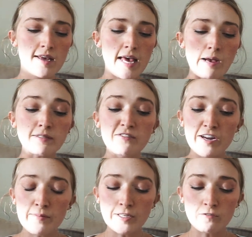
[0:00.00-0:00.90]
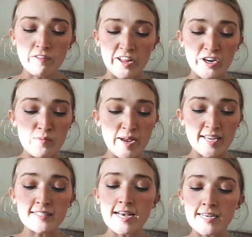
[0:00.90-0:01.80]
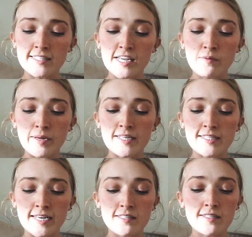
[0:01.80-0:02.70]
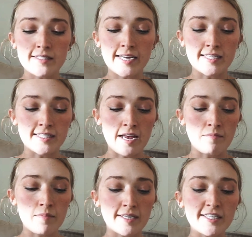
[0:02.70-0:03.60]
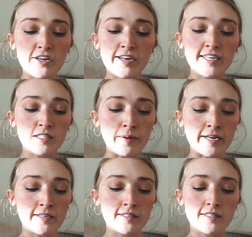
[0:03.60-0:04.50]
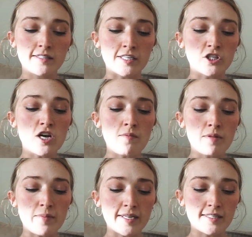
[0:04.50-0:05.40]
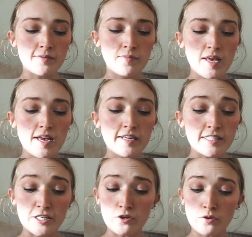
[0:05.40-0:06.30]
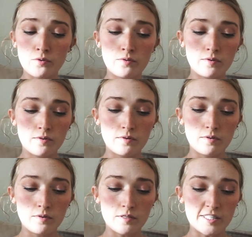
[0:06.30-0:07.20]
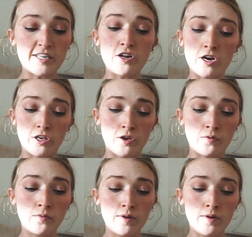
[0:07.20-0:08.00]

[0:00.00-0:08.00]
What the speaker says: I was very much flattered by his asking me to dance a second time. I did not expect such a compliment. Did not you?